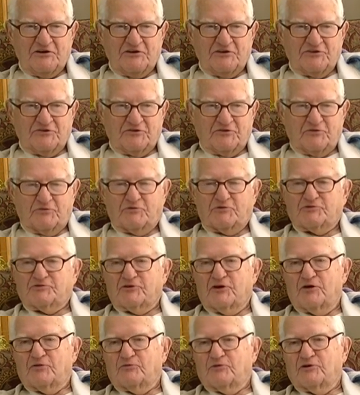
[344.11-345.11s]
So the
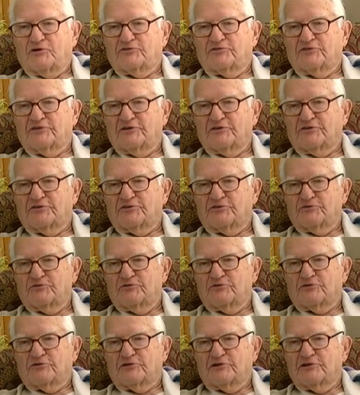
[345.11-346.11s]
result was they threw
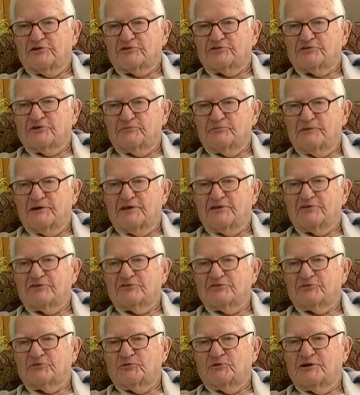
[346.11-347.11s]
their leadership
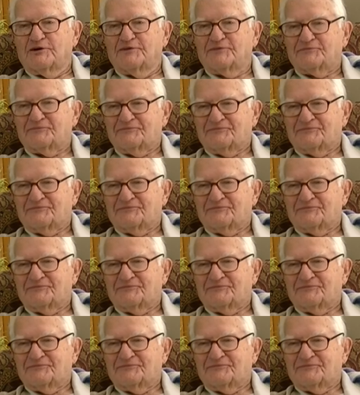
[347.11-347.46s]
manuals away.